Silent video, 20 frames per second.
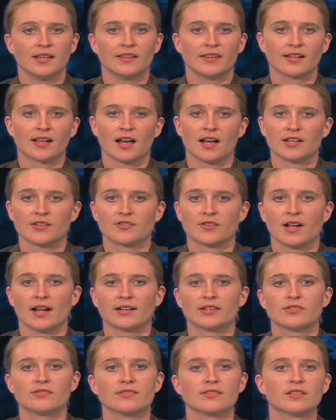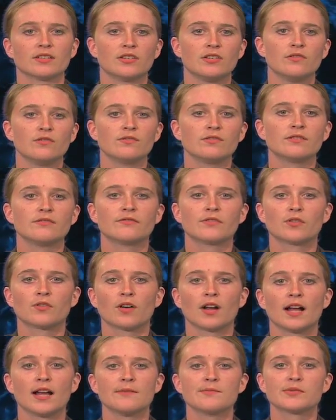The contractor is accused of
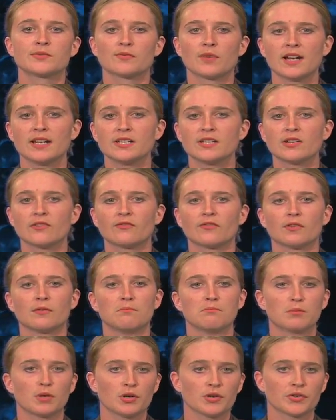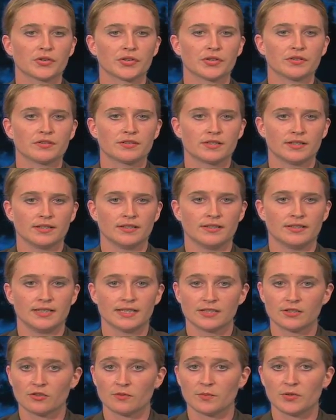crimes ranging from murder to
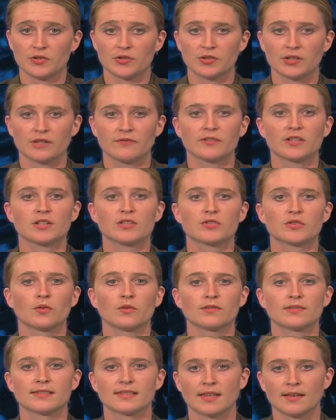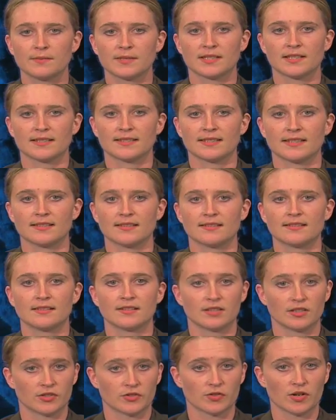distribution of controlled substances,
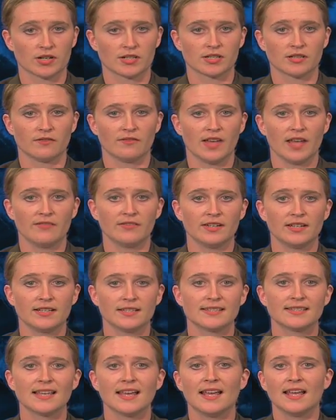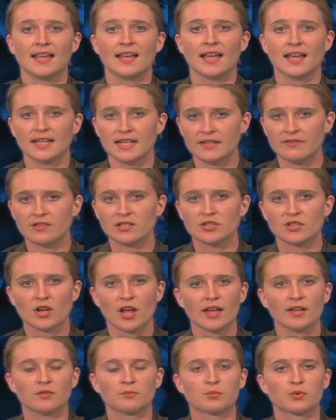destruction of evidence, and even
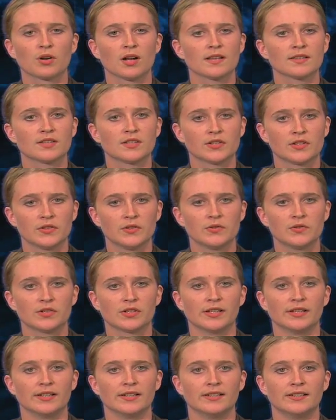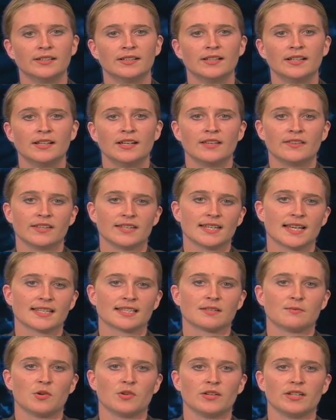child prostitution. The
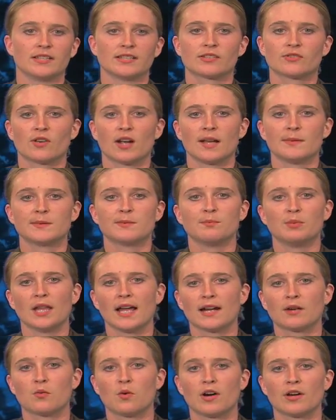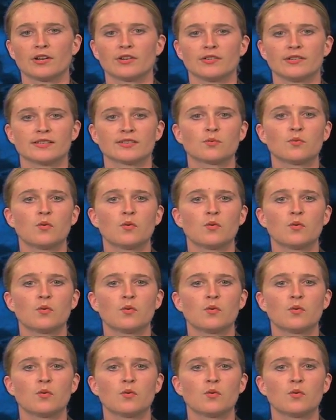testimony describes Blackwater as,